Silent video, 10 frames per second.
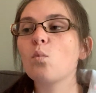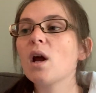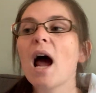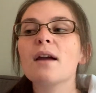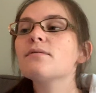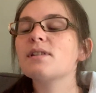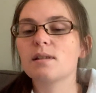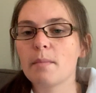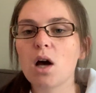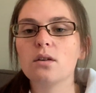what I've
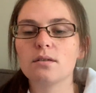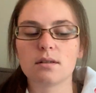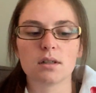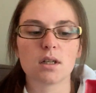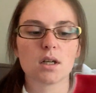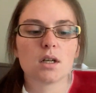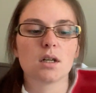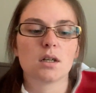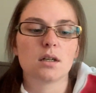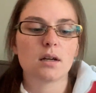smelled,
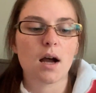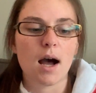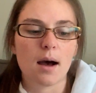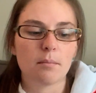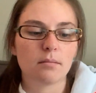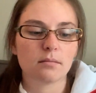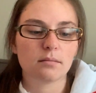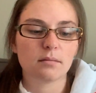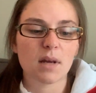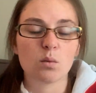
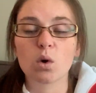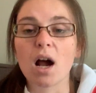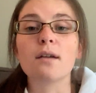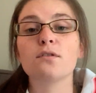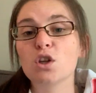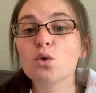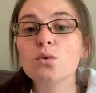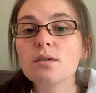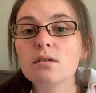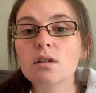and what I've
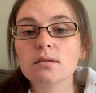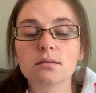used